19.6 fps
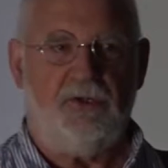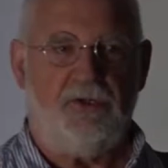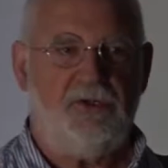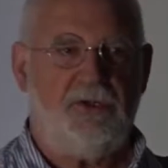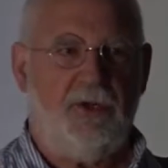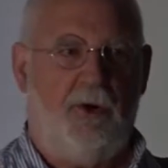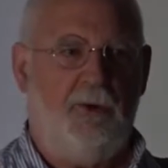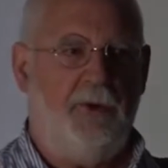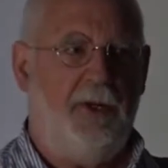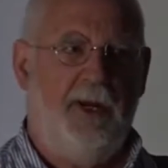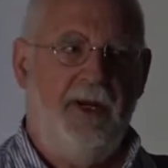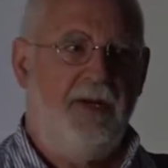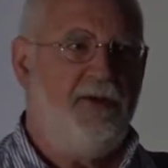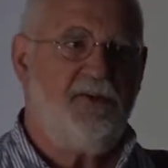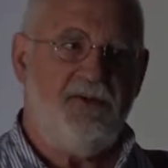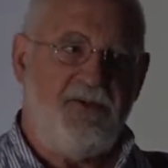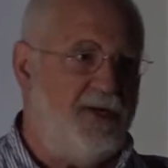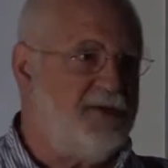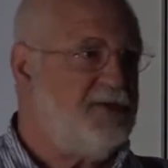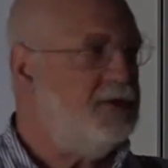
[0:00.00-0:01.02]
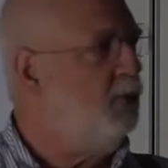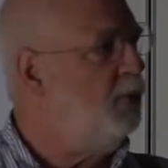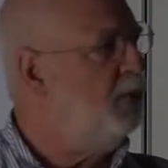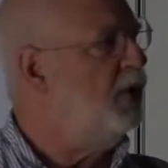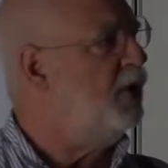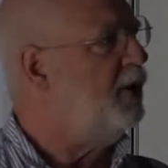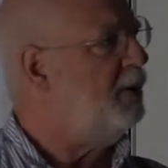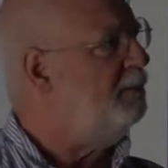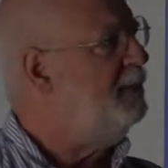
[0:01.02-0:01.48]
and so on doesn't
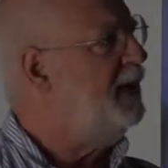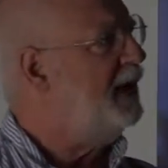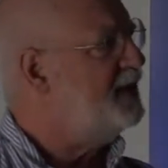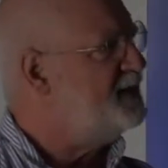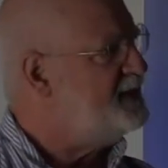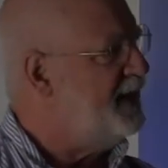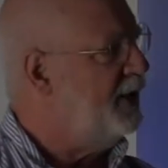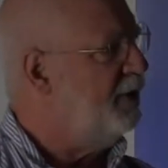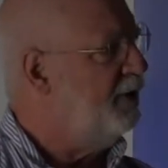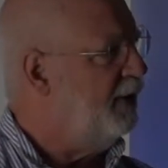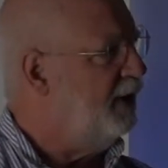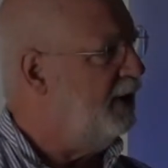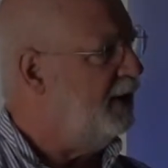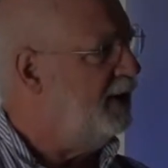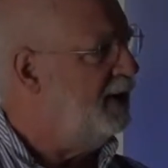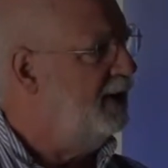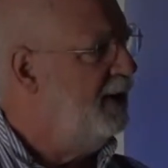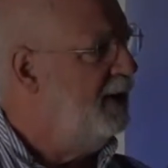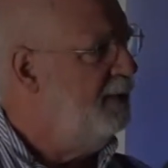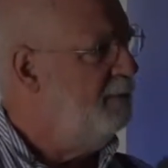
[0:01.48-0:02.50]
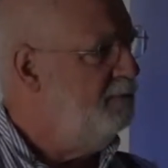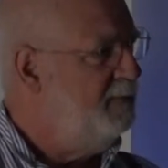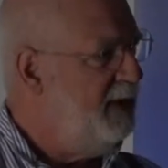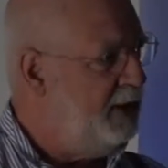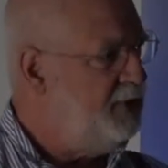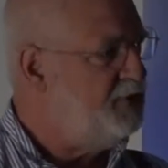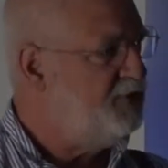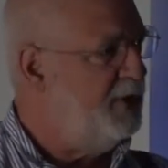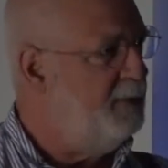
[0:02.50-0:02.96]
work militarily.
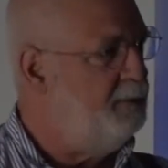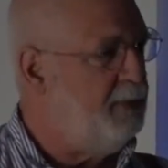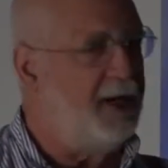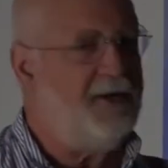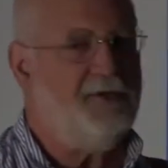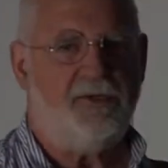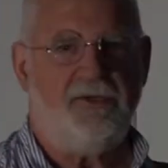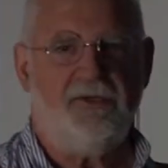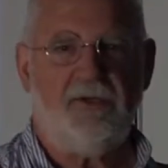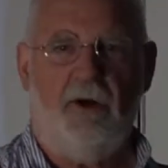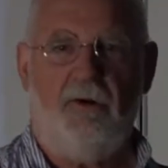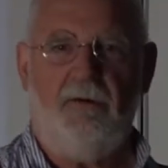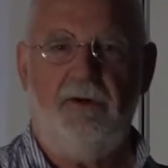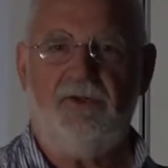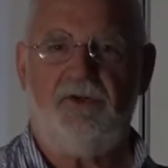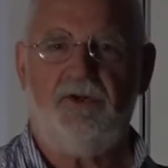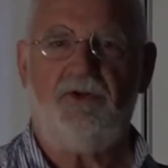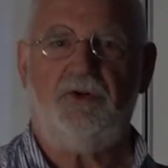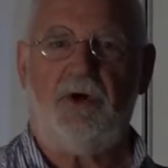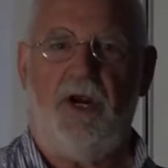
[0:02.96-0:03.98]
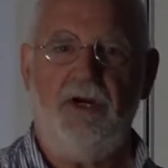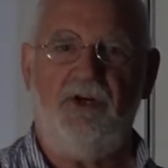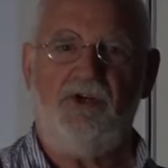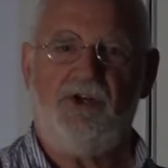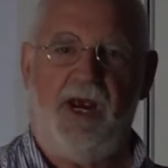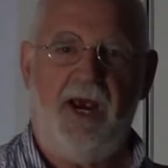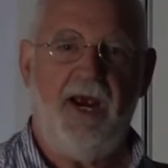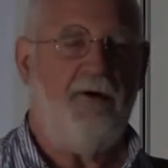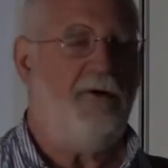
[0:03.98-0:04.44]
Military bases are in
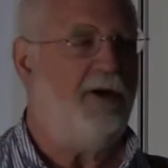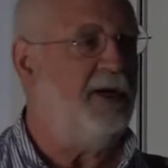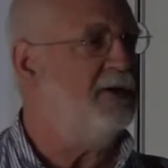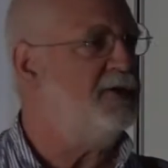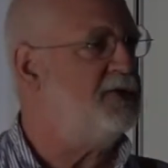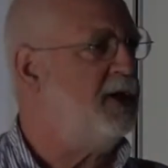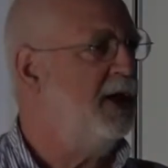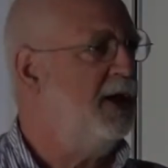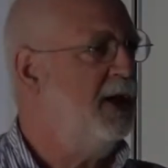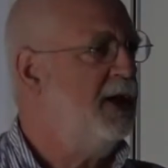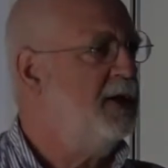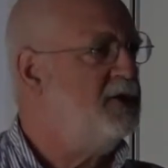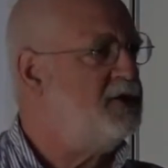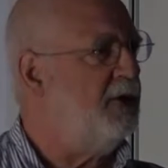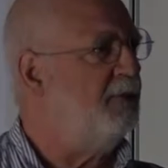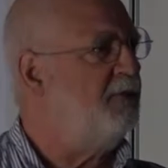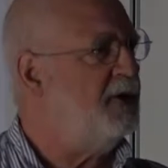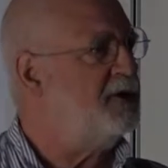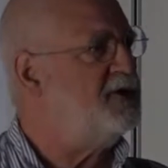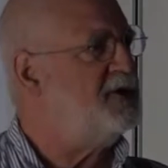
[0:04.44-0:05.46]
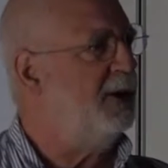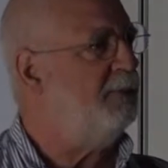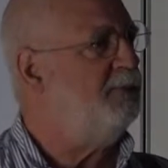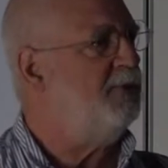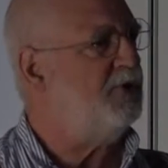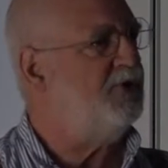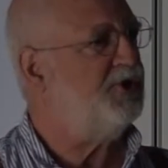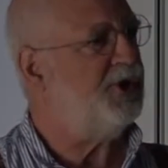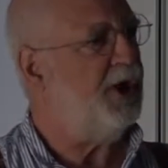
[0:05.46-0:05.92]
strange areas. So, for
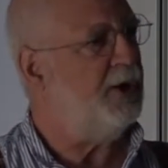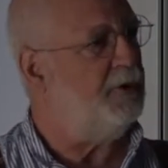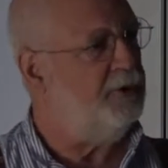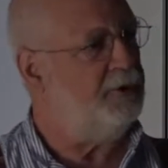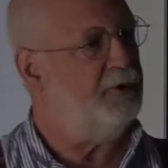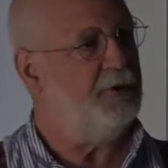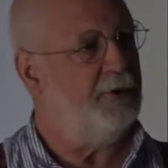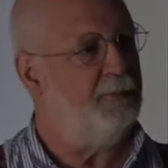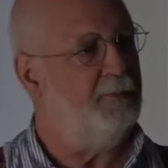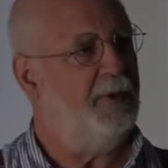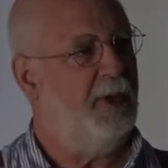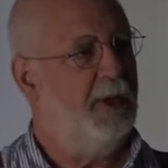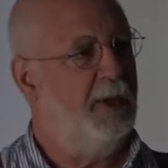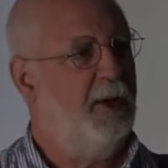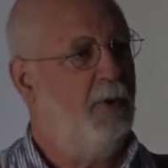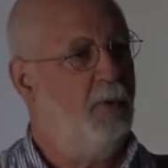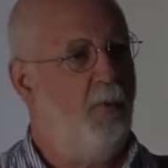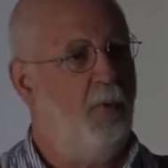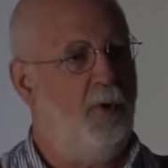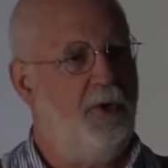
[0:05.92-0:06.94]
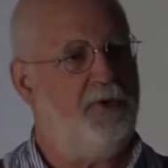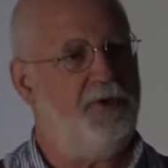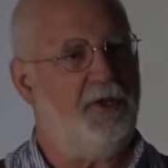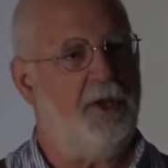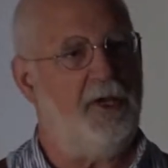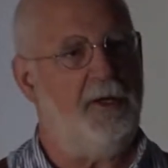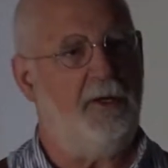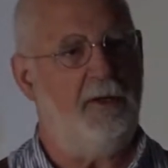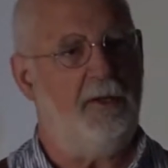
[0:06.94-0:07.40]
example, Cheltenham,
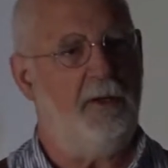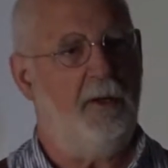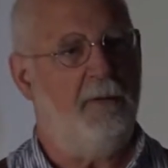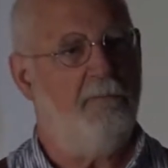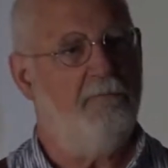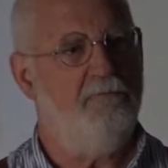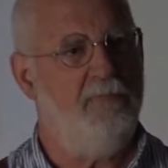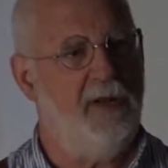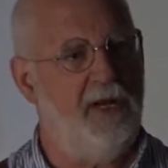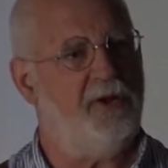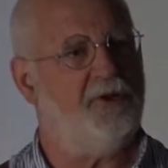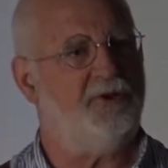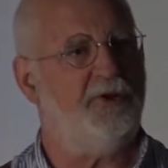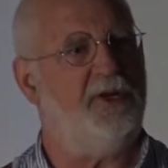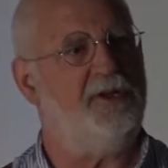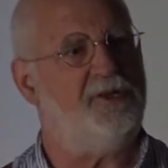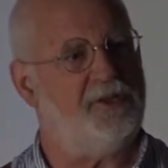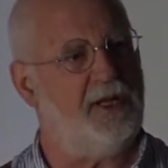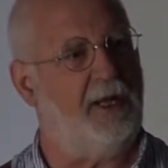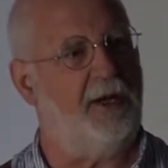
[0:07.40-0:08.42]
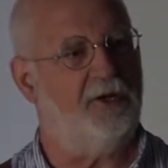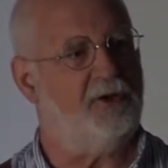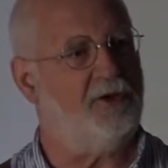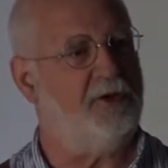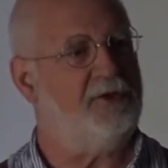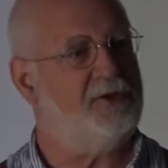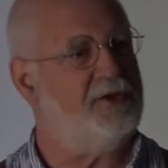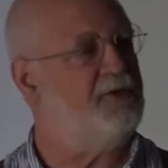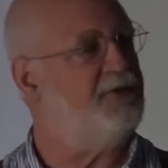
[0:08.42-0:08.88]
within military
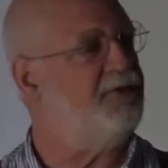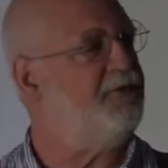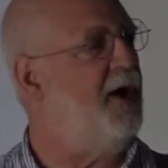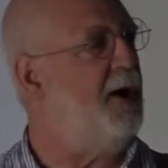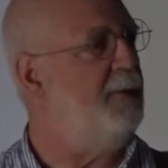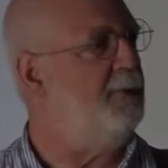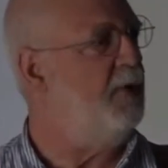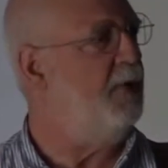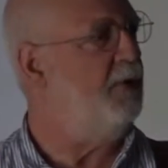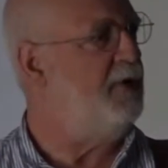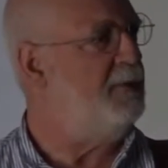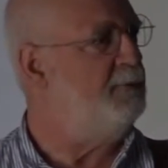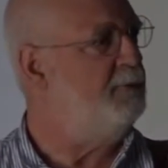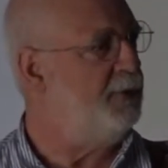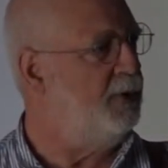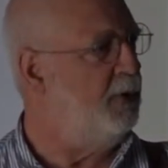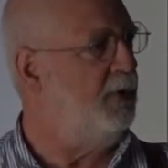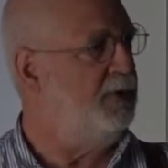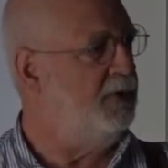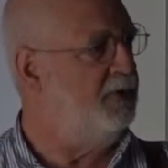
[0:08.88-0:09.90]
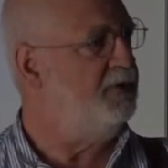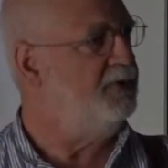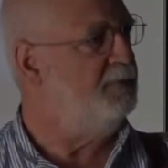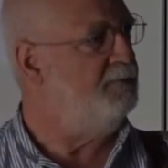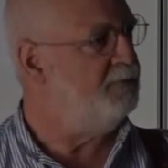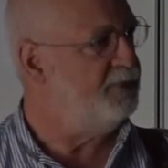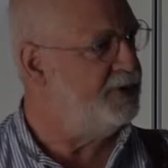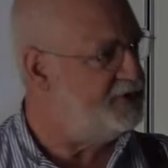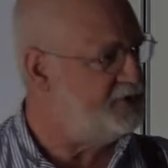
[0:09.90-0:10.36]
intelligence, is far more important
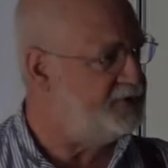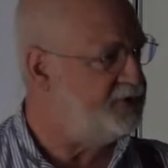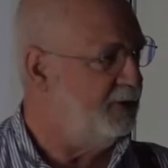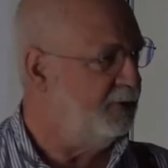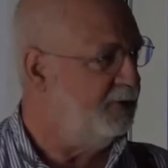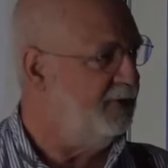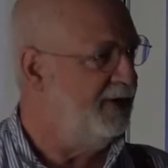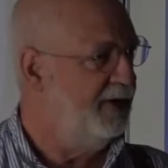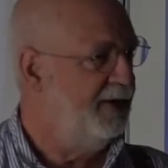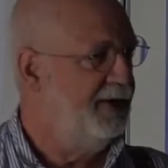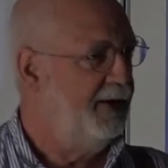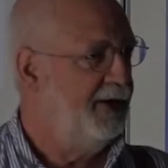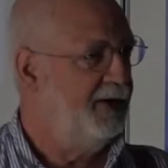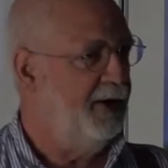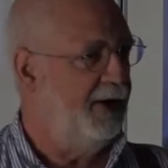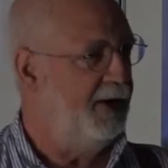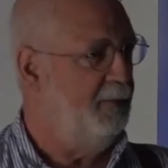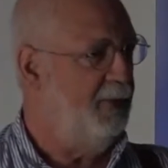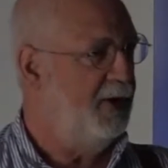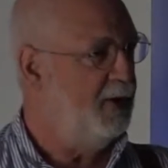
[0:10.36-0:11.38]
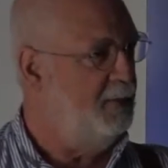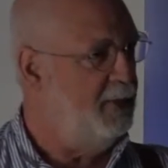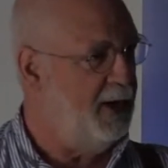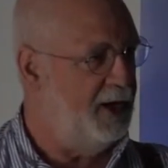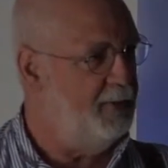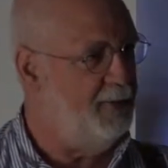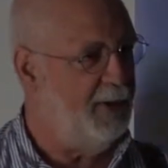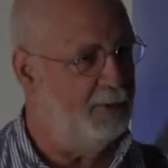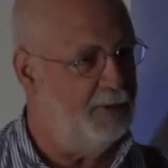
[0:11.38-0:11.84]
than Bristol. There are
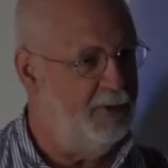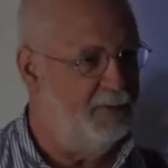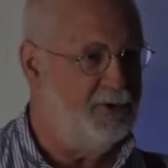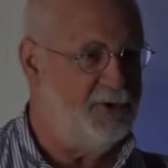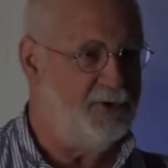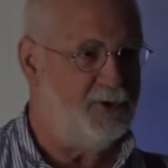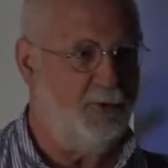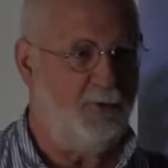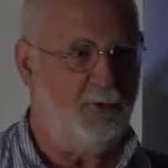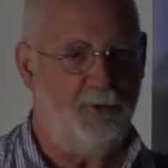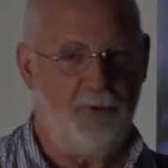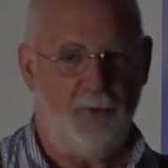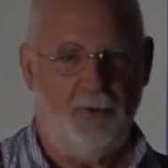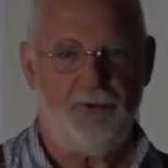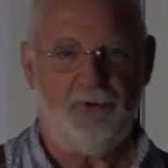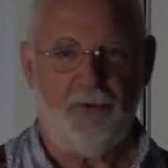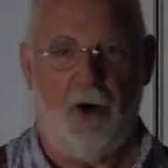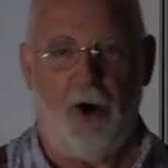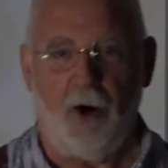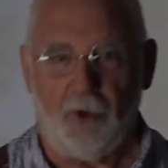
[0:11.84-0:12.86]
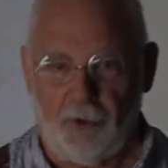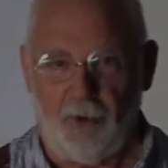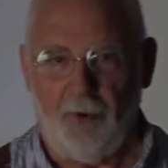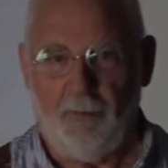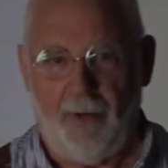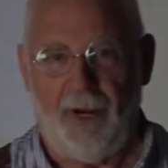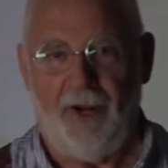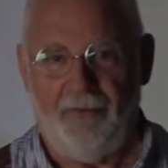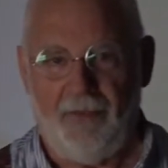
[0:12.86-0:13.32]
many people in Bristol who would want to argue
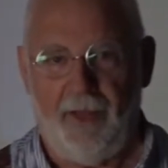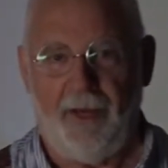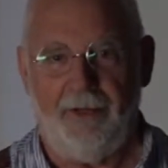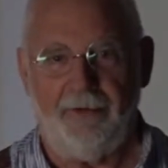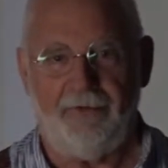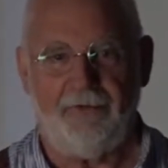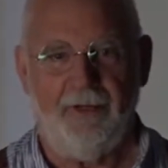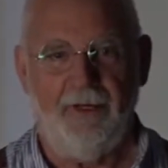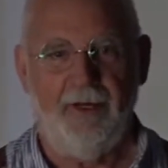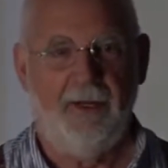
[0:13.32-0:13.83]
about that.